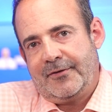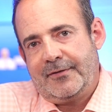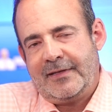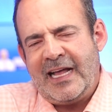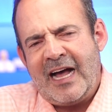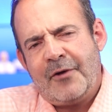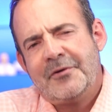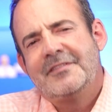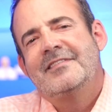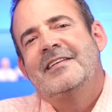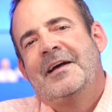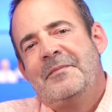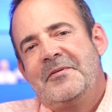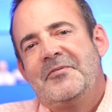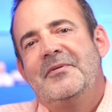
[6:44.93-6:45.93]
Now it's
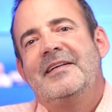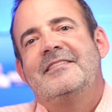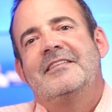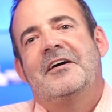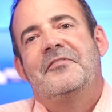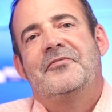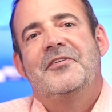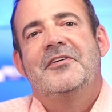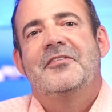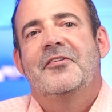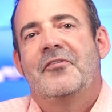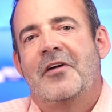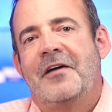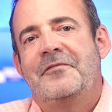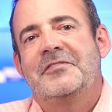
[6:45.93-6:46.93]
time to reach out for your
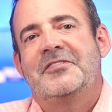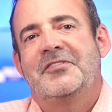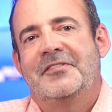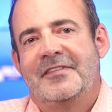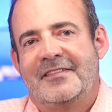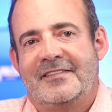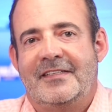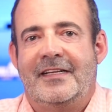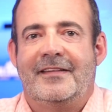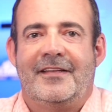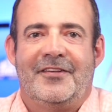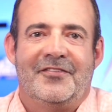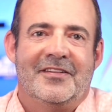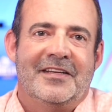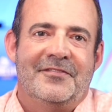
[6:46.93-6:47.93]
loan officer in the state that
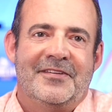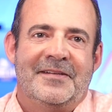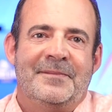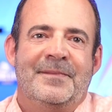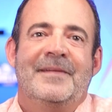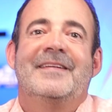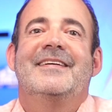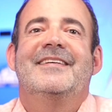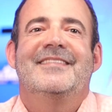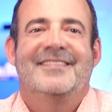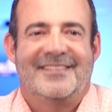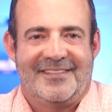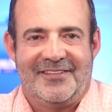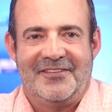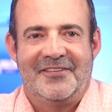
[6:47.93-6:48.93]
you live in
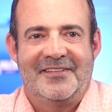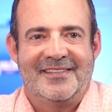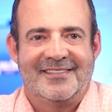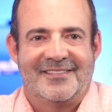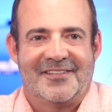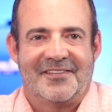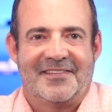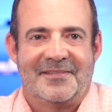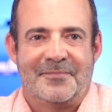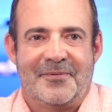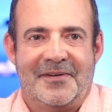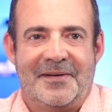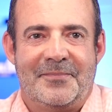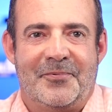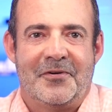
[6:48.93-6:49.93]
so you can start the
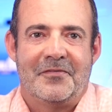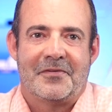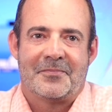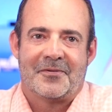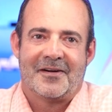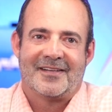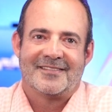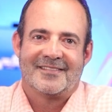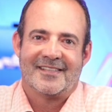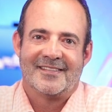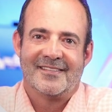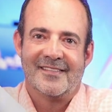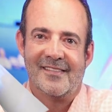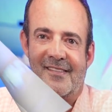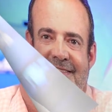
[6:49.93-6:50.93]
pre-approval
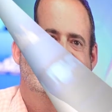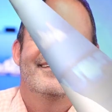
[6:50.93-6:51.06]
process.